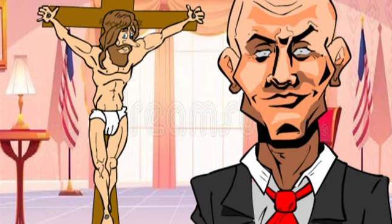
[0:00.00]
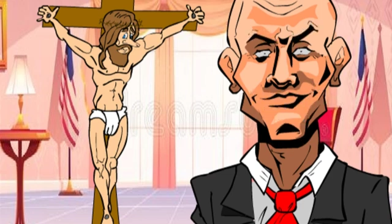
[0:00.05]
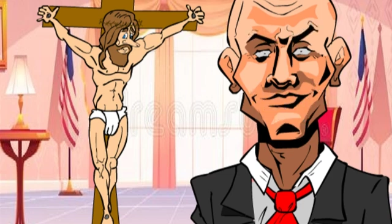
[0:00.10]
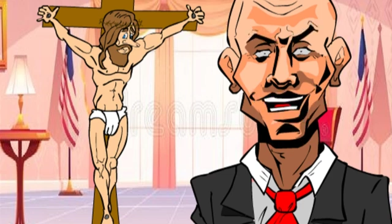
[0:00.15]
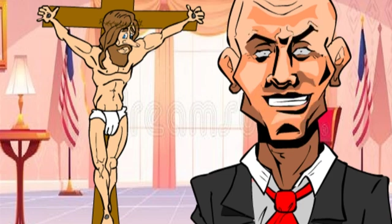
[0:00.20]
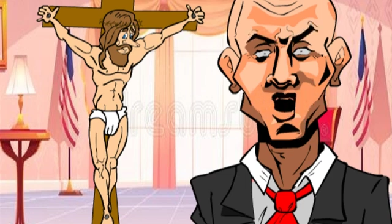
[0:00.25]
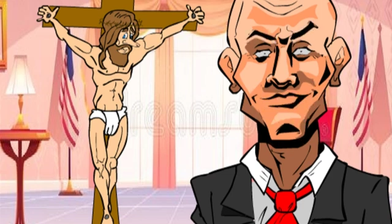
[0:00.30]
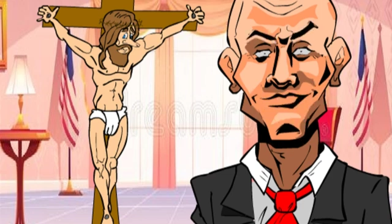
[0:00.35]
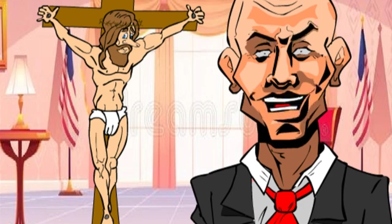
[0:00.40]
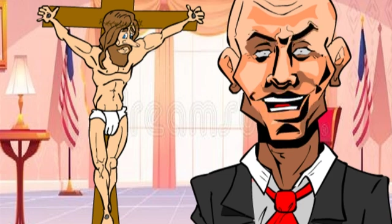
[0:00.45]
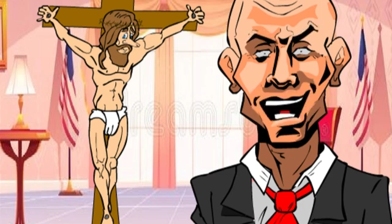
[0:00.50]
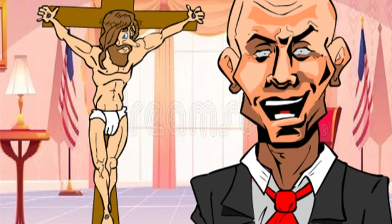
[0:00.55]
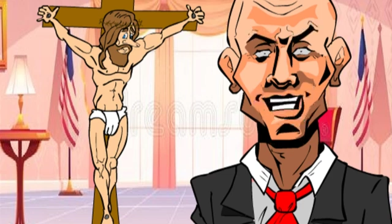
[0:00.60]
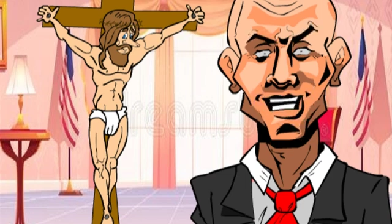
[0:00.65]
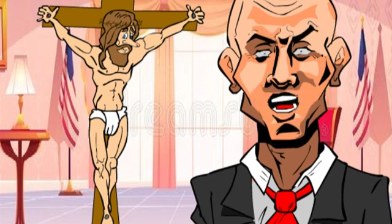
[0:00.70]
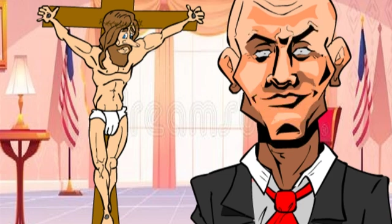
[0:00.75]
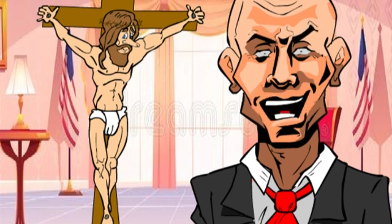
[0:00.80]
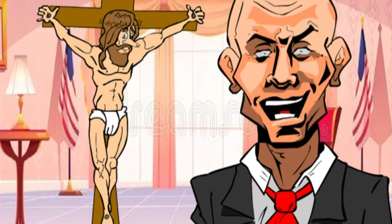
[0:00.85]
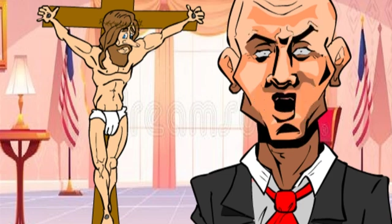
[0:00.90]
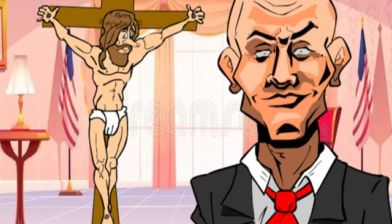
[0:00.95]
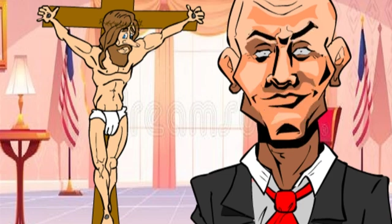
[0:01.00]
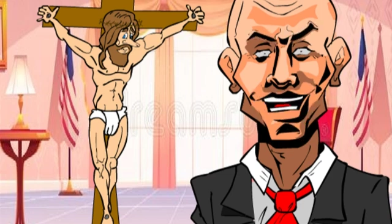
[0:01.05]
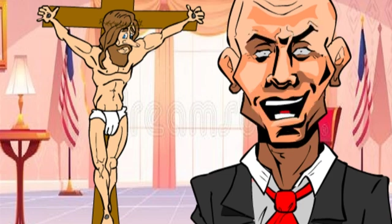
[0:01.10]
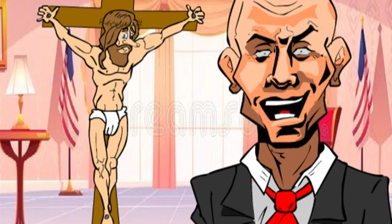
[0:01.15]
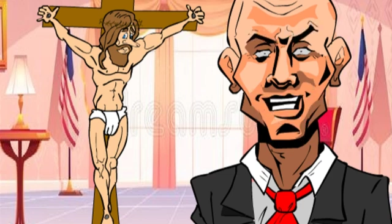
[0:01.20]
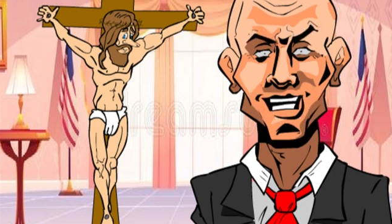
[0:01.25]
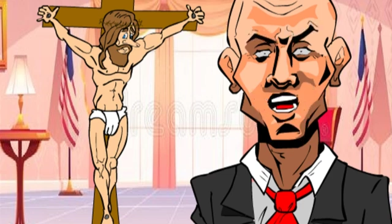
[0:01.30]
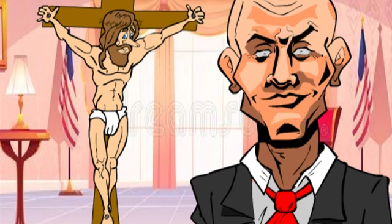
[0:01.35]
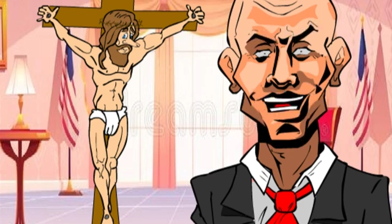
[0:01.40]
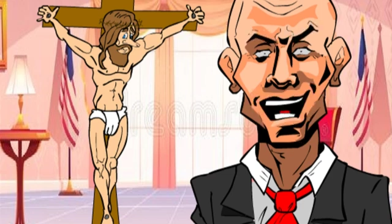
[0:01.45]
the strongest
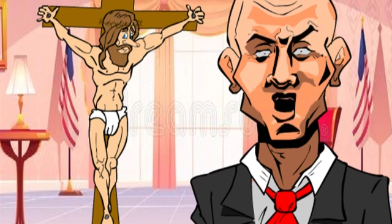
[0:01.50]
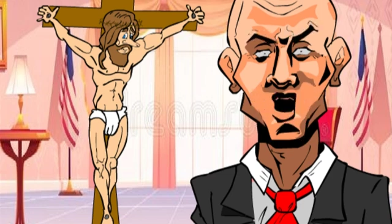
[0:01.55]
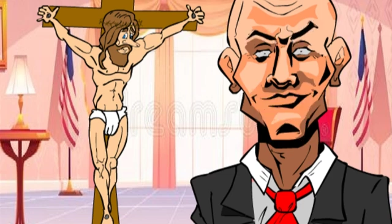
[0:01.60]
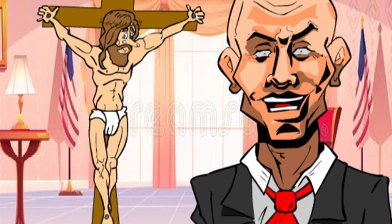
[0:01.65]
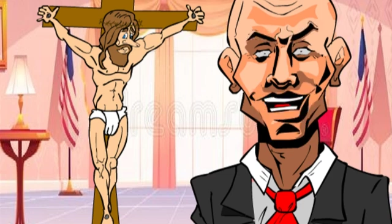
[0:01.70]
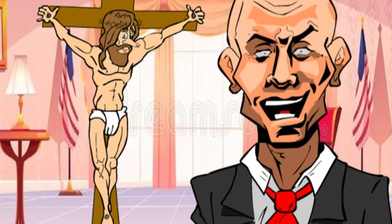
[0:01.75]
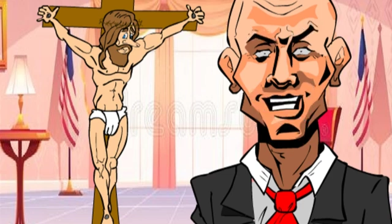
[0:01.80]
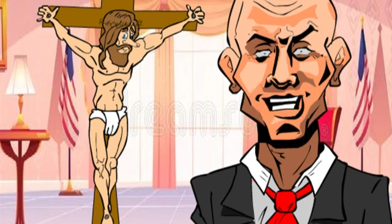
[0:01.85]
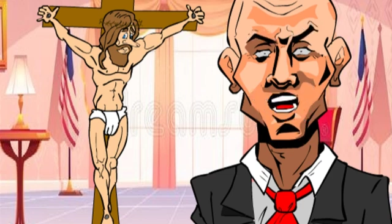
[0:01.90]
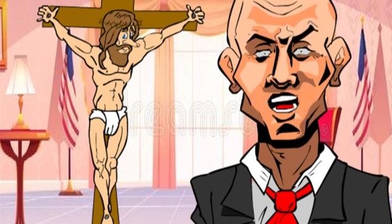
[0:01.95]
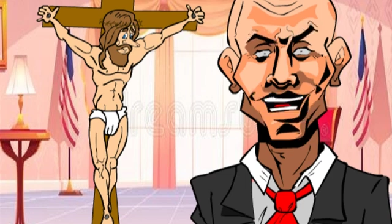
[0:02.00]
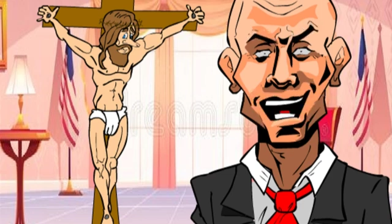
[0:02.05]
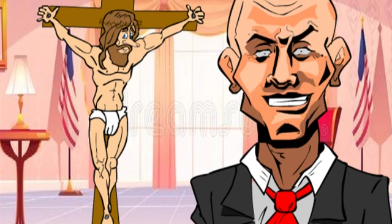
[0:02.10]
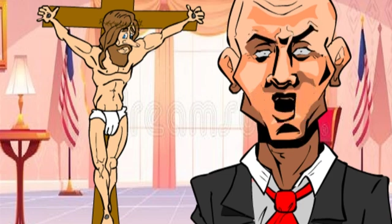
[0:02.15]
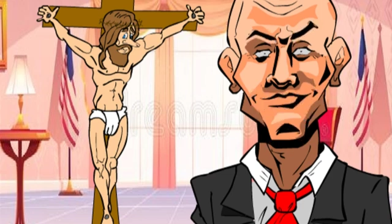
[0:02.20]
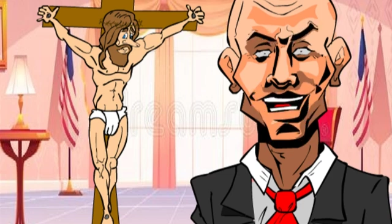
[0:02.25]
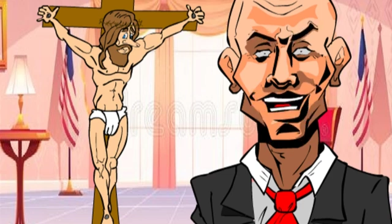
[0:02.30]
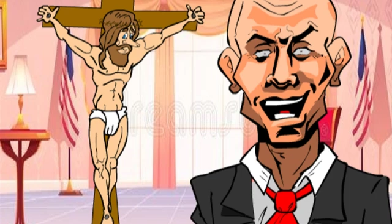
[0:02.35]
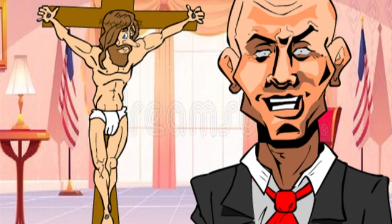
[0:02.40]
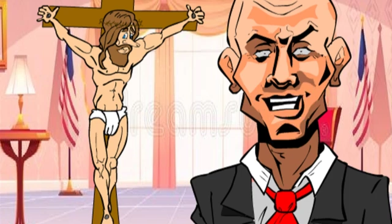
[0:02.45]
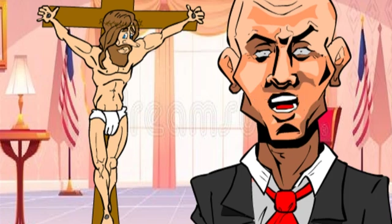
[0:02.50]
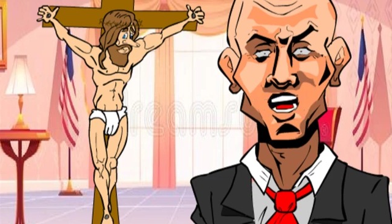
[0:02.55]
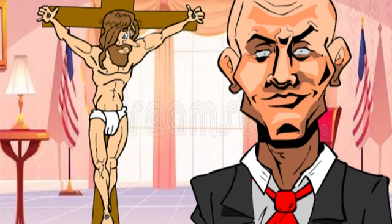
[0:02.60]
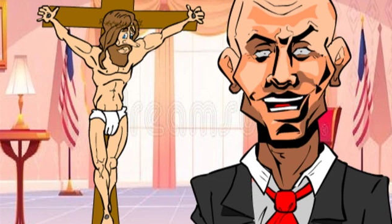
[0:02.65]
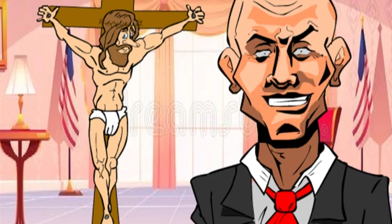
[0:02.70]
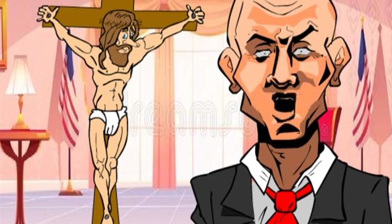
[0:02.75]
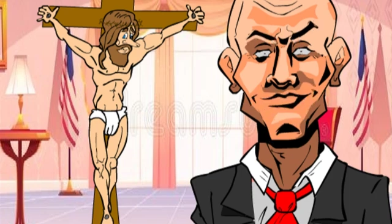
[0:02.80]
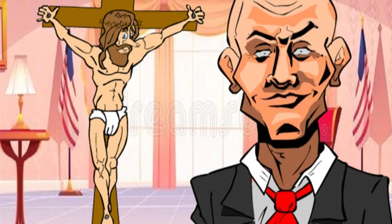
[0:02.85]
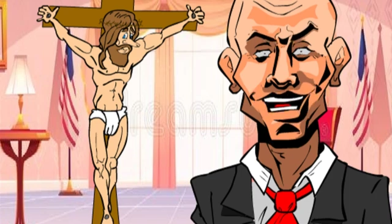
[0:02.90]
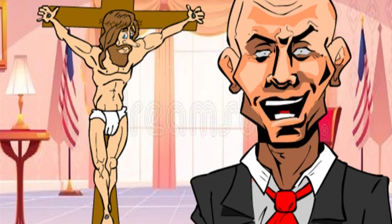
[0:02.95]
religion that has ever
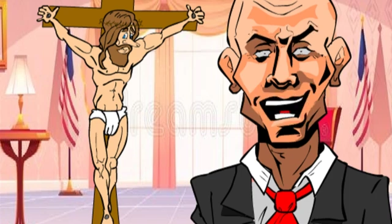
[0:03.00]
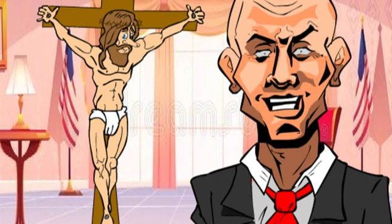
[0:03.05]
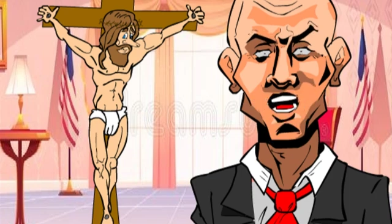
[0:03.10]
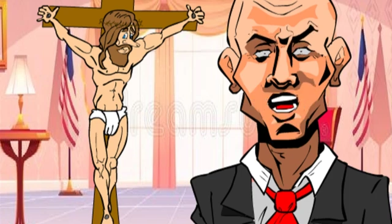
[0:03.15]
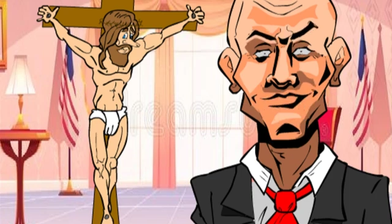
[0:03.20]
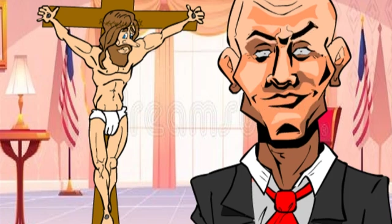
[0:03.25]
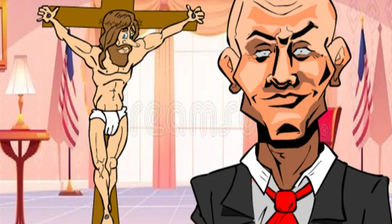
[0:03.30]
existed.